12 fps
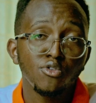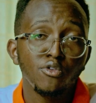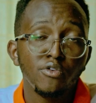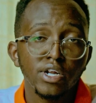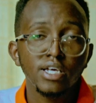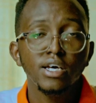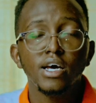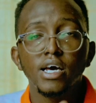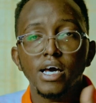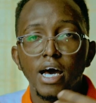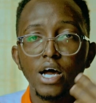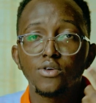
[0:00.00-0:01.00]
for free,
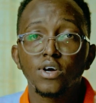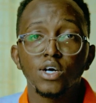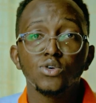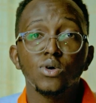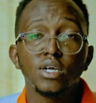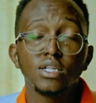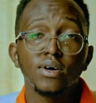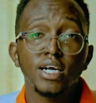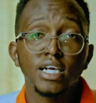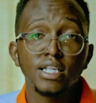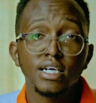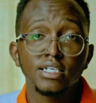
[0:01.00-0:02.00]
and you can do another
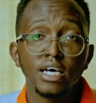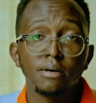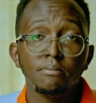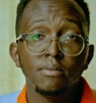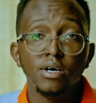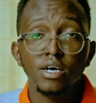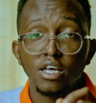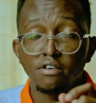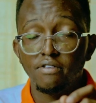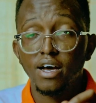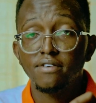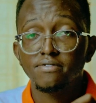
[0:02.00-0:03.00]
one another time.
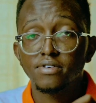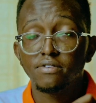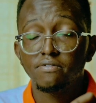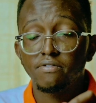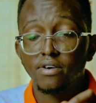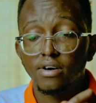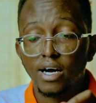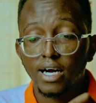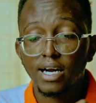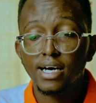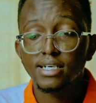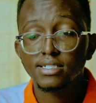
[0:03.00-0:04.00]

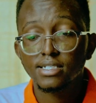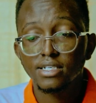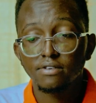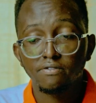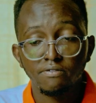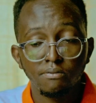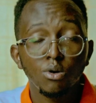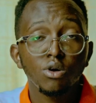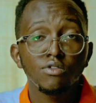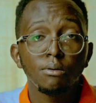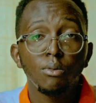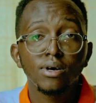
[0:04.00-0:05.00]
If one of the